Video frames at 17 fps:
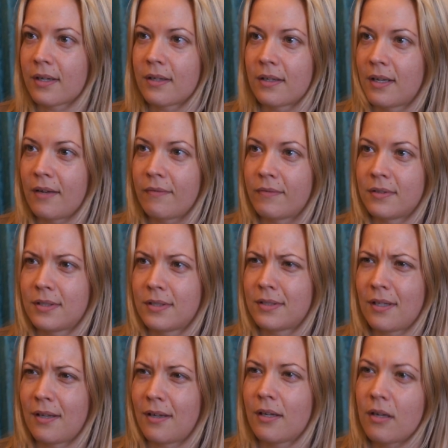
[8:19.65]
can have a
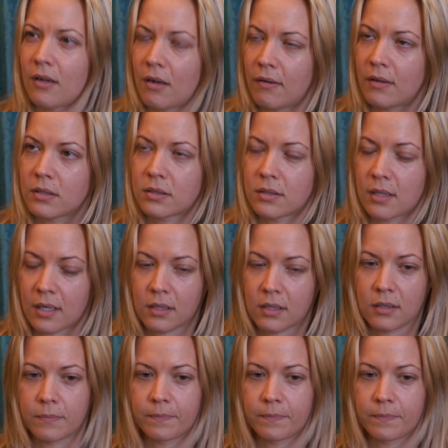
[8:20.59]
dessert. You know, it's like a...